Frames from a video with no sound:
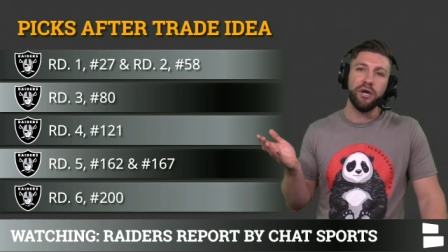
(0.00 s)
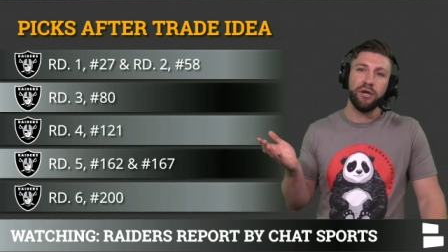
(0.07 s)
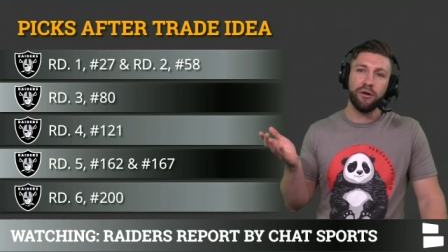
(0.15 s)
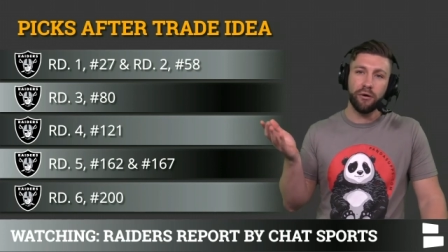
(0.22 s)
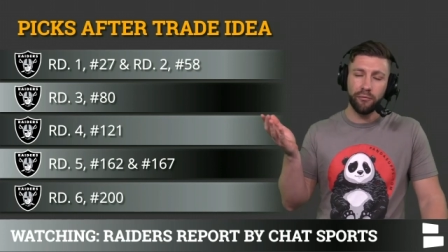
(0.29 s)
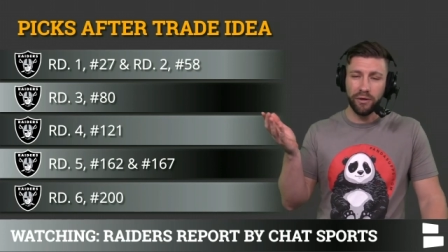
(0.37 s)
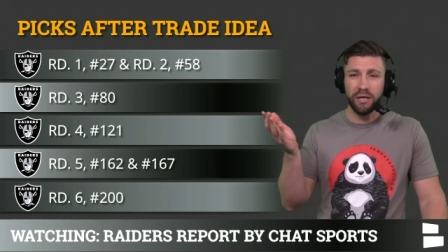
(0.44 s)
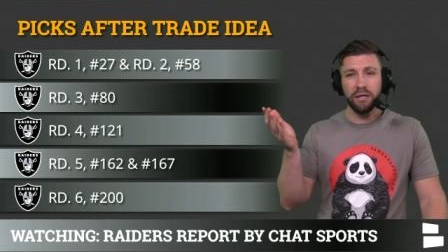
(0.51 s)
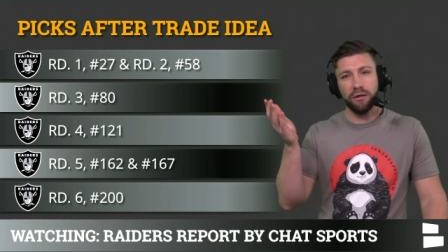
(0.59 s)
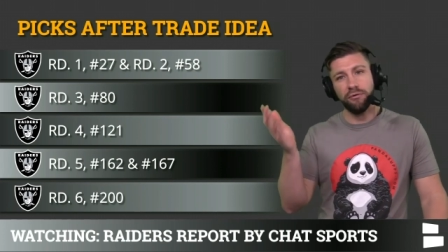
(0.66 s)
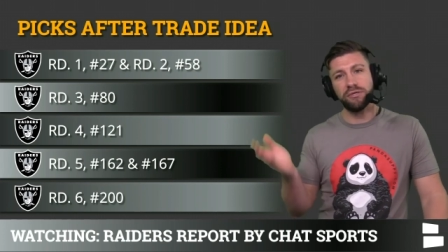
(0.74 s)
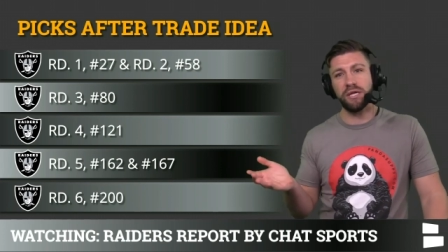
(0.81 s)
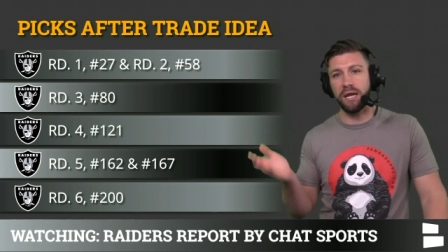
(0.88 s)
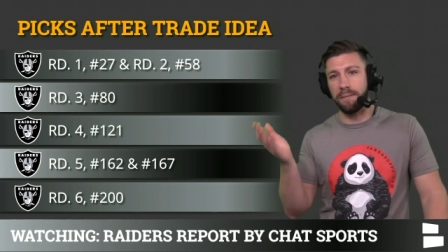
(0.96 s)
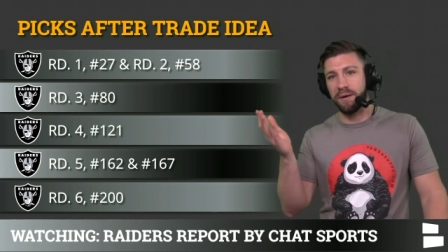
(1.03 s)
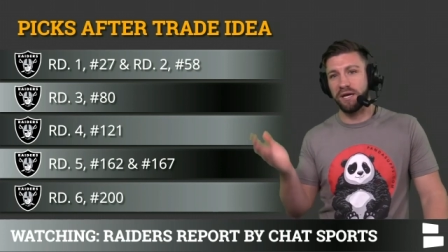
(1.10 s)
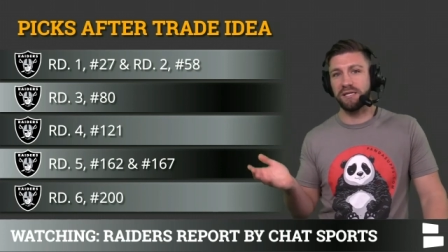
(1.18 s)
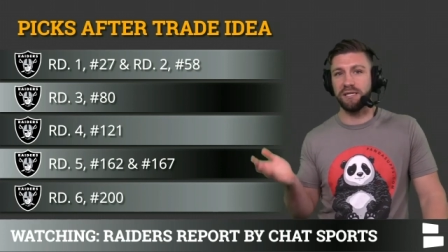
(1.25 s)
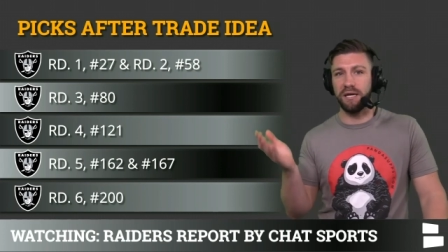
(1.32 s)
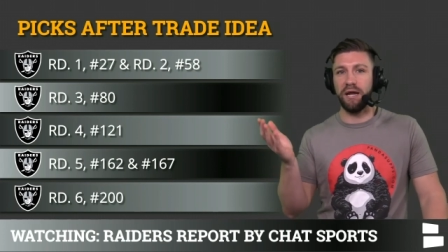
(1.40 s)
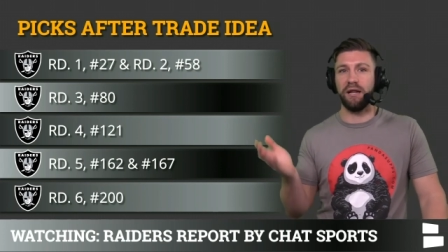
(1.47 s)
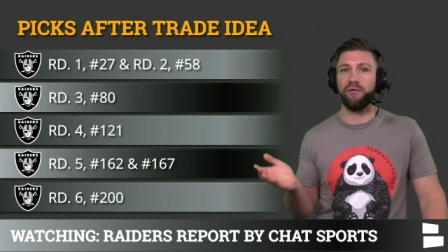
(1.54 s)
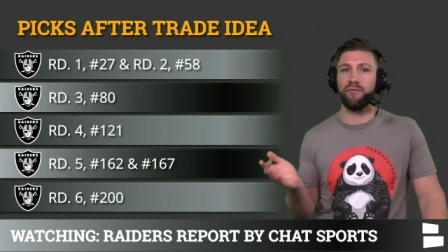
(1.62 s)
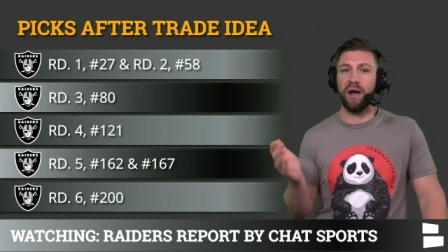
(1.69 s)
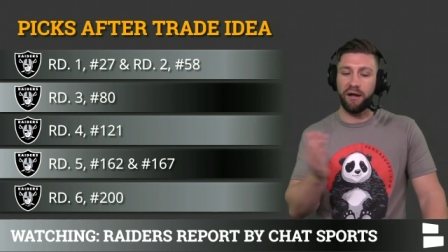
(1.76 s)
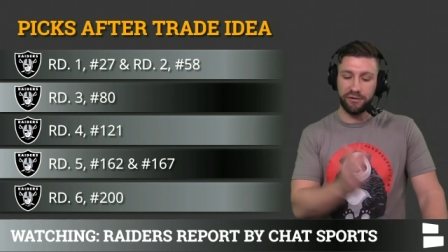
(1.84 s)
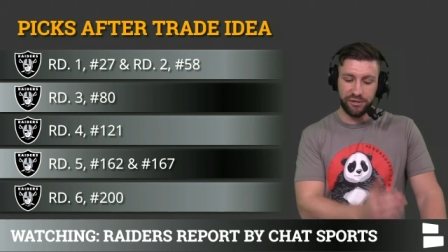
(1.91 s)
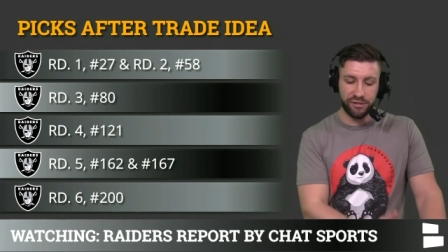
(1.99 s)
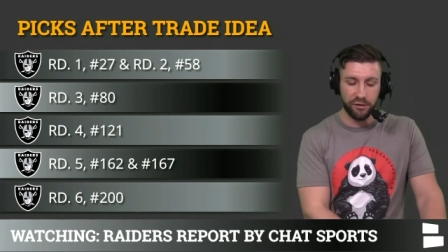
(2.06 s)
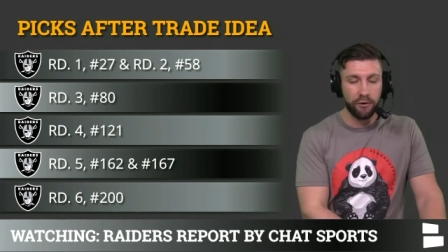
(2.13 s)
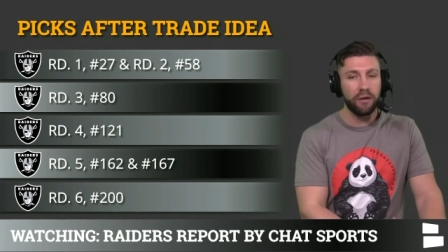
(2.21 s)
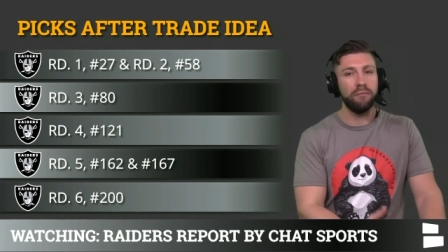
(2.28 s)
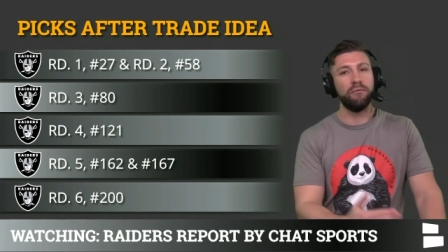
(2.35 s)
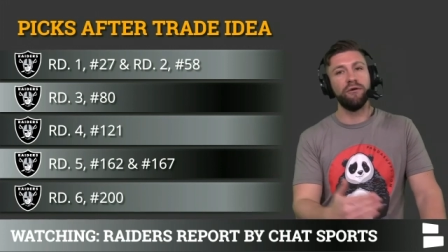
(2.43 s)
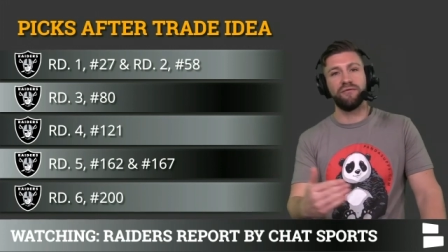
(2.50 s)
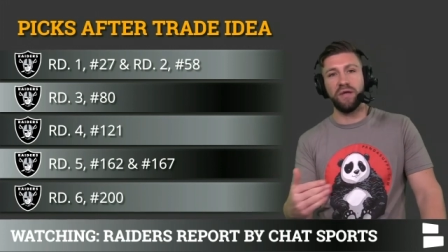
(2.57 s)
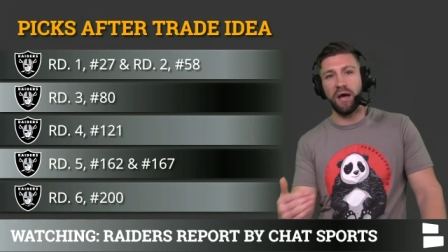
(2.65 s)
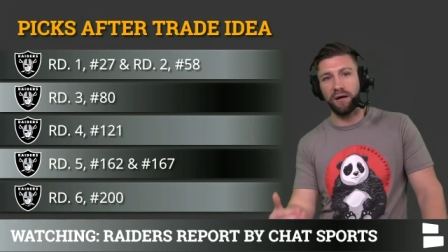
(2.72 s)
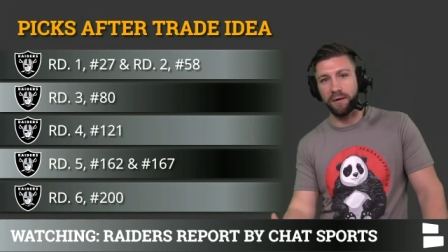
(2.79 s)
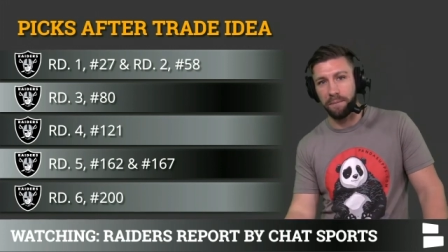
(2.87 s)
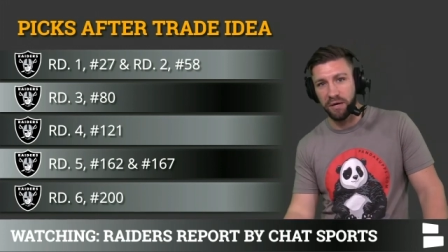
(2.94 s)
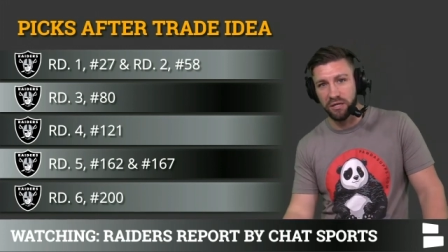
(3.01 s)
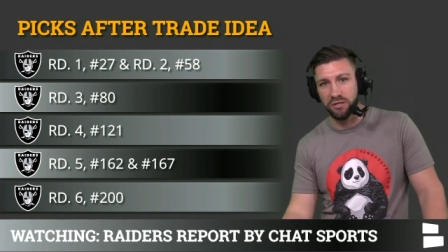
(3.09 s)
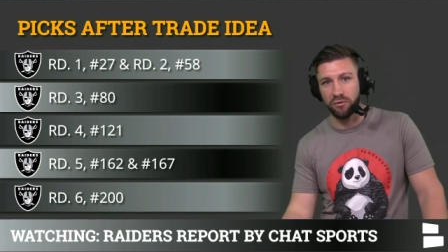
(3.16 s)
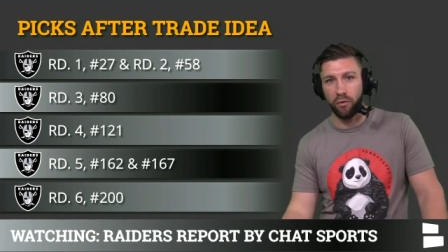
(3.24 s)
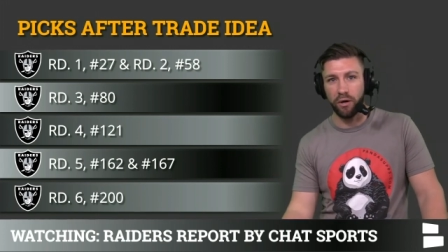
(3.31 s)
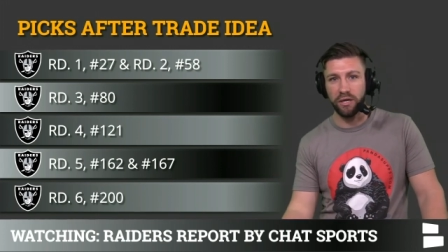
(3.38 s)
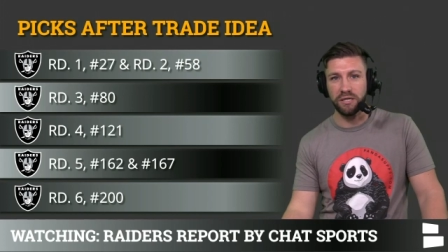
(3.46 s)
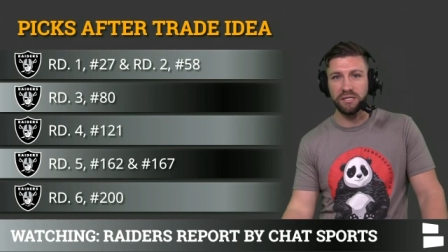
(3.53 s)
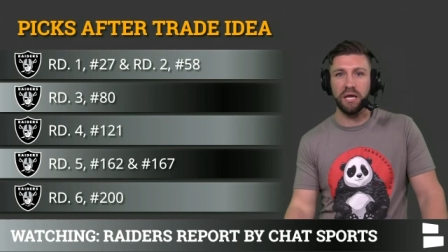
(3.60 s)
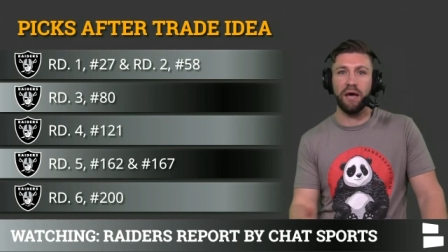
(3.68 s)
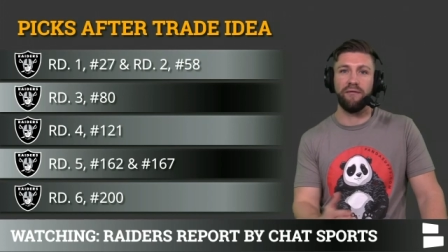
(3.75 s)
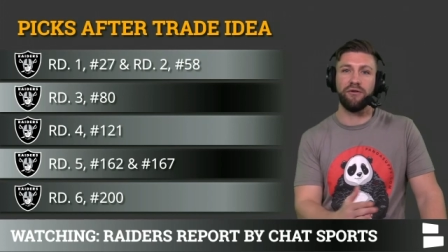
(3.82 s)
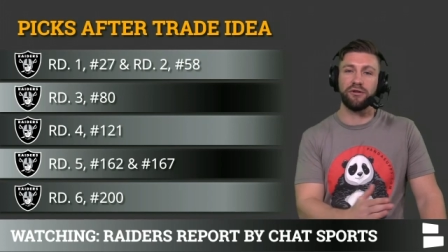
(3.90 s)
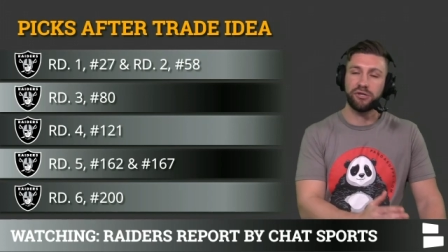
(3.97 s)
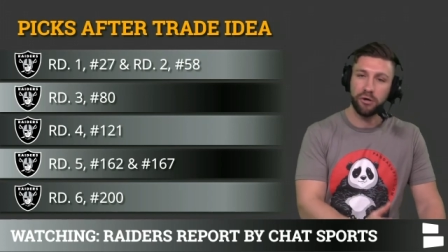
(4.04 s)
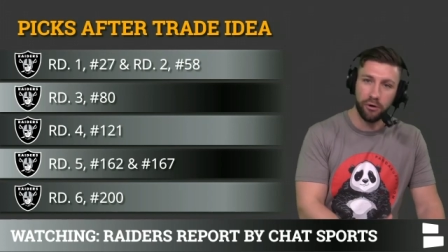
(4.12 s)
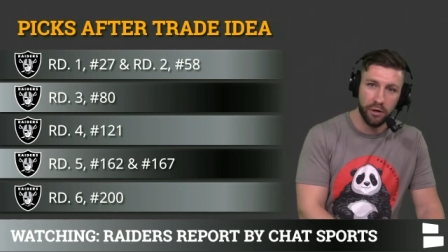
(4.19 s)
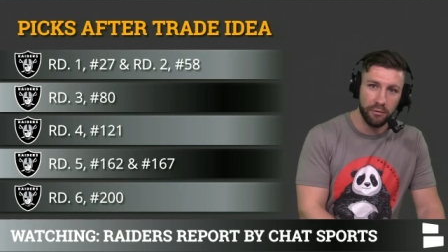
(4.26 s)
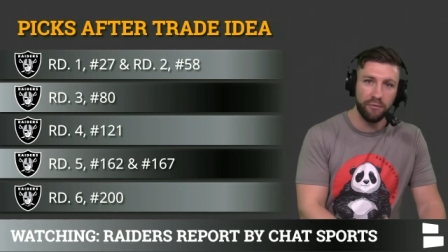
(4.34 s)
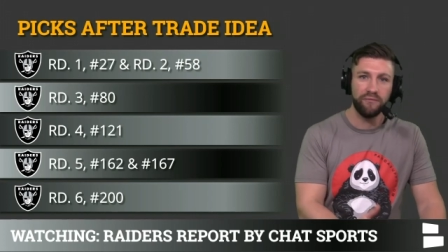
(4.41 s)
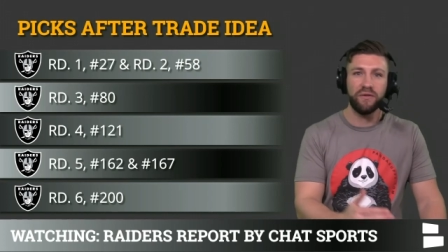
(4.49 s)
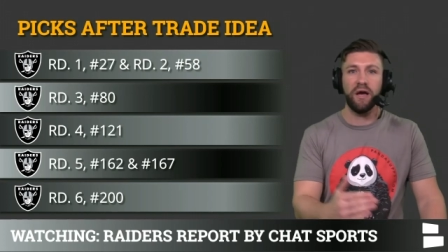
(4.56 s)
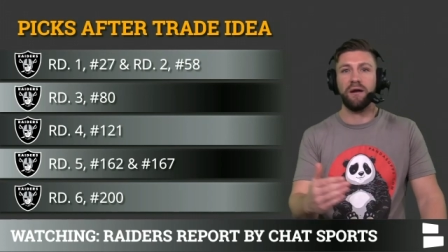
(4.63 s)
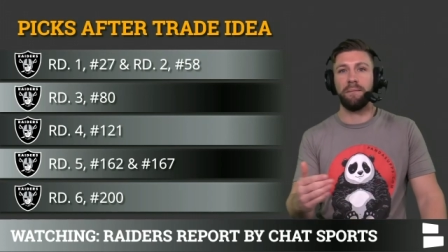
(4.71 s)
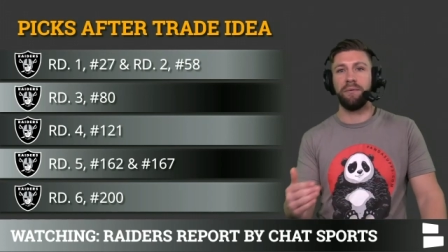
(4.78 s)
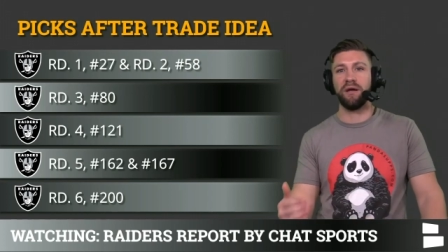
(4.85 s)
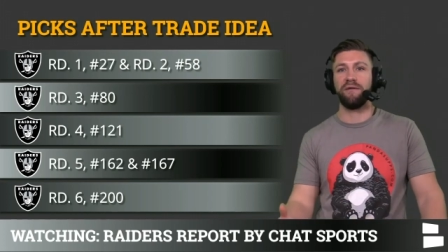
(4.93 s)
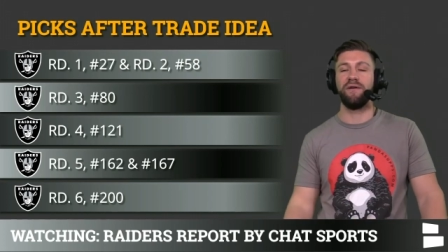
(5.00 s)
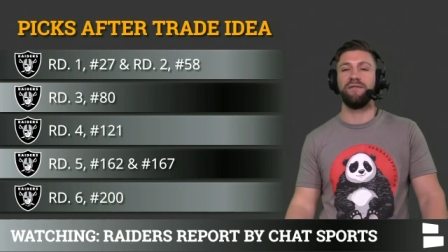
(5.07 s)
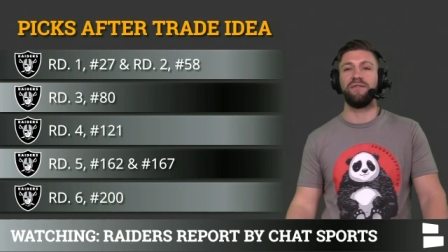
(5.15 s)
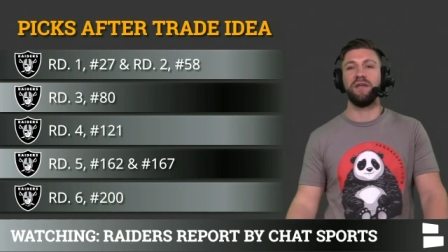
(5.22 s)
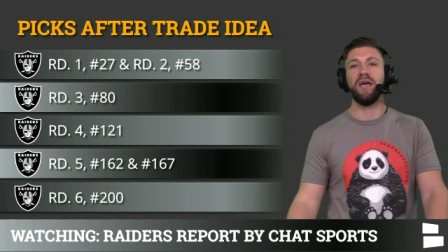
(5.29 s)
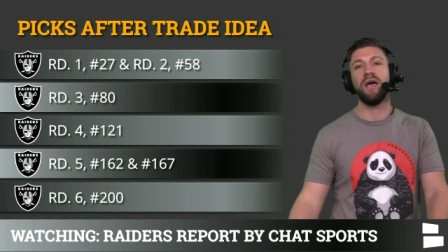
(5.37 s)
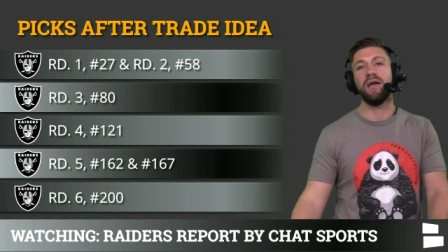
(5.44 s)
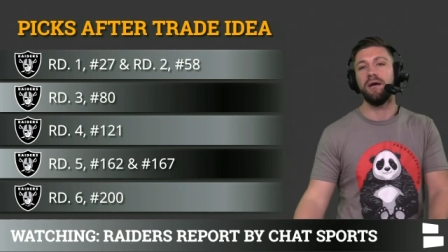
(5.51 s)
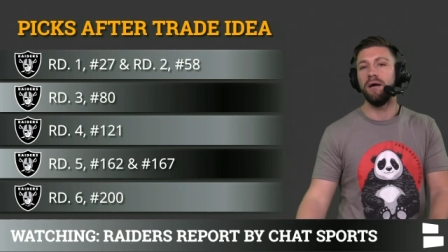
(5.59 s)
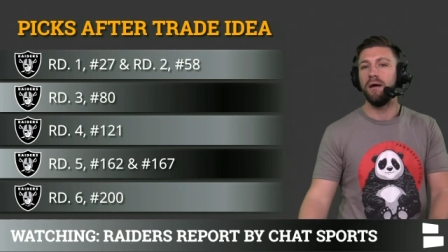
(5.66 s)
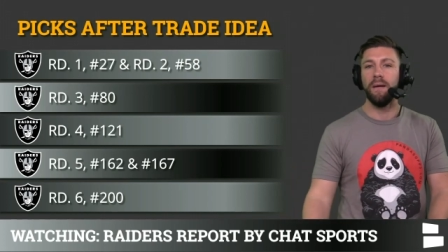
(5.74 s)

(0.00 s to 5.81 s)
you don't really lose any picks in any round. Sure, you move down to pick 27. Sure, you move down to pick 58.